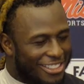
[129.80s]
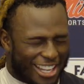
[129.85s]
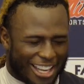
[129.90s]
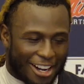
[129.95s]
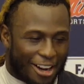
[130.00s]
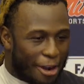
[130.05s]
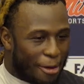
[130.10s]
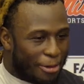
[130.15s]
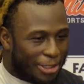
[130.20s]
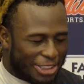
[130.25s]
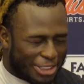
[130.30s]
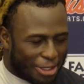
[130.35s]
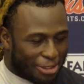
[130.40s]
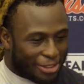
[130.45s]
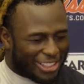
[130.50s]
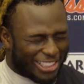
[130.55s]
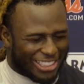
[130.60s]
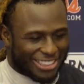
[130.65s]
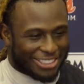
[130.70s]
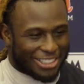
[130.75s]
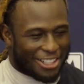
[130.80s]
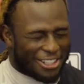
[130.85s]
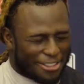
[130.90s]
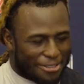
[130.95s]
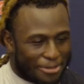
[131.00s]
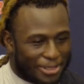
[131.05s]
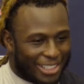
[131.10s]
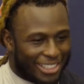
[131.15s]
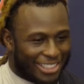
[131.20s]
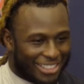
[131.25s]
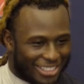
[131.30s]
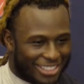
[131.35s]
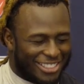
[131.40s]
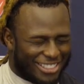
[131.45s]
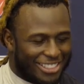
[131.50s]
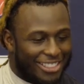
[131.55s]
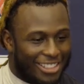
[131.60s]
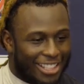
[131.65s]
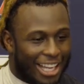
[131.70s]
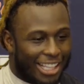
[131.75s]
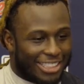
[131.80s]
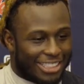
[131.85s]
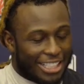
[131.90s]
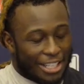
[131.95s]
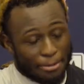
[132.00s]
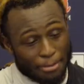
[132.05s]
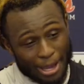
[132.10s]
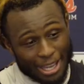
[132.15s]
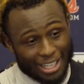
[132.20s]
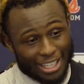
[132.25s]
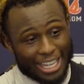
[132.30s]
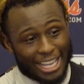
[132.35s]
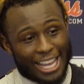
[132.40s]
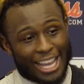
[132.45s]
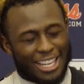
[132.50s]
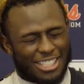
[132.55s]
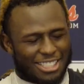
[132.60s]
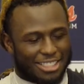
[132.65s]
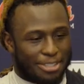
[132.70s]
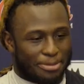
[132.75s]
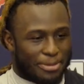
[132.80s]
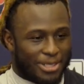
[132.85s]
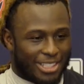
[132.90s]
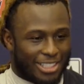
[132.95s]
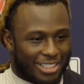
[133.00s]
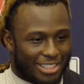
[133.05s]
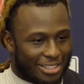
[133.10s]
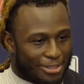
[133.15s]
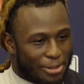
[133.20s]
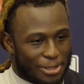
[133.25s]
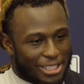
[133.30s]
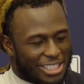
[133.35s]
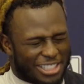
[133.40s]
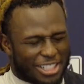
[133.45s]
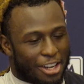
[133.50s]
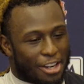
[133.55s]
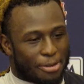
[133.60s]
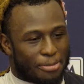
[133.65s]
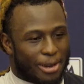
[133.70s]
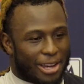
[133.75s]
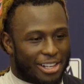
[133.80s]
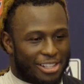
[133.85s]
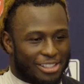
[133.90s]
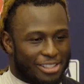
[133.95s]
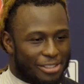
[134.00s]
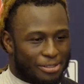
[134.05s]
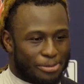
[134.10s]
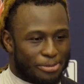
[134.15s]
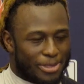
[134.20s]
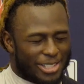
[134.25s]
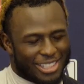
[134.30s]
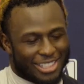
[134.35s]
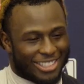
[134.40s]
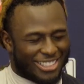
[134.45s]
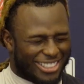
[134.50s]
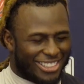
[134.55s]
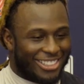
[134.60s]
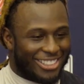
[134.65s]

Gotta always joke things off, man. I see you, Matt, today, actually, man. We didn't talk about it or nothing, but.